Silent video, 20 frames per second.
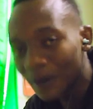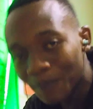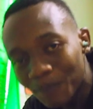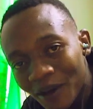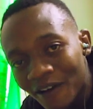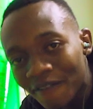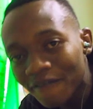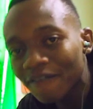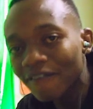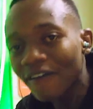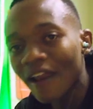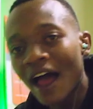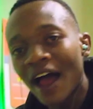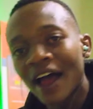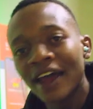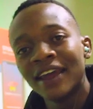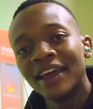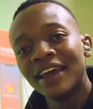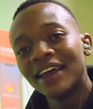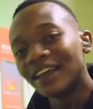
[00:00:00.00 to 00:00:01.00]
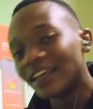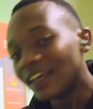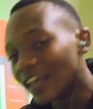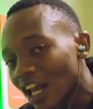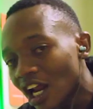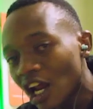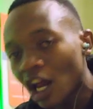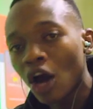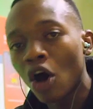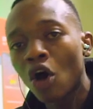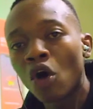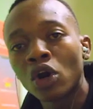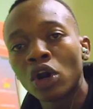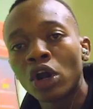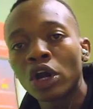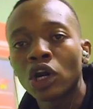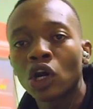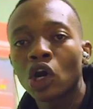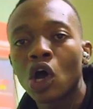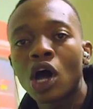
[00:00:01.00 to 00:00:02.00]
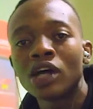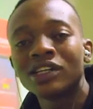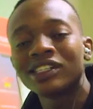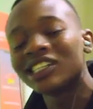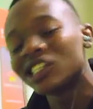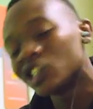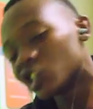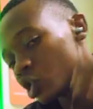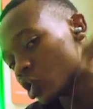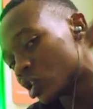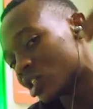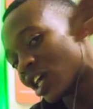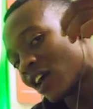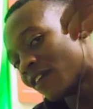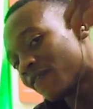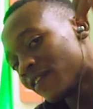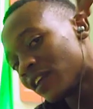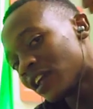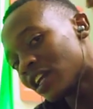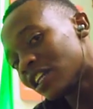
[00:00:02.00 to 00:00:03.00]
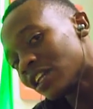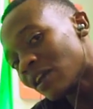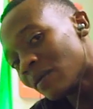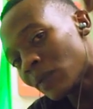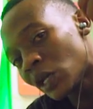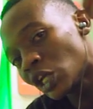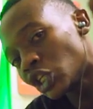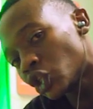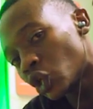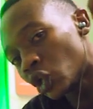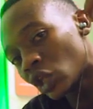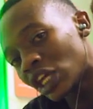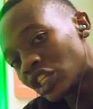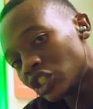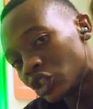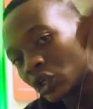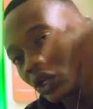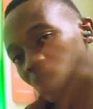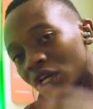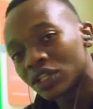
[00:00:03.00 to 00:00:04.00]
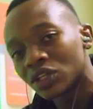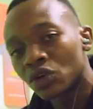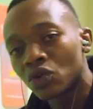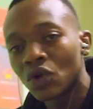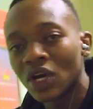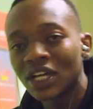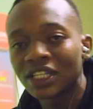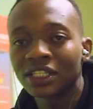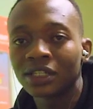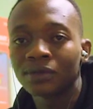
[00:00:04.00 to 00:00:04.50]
keeping fly, getting a whole lot of content. So definitely make sure that you hit the red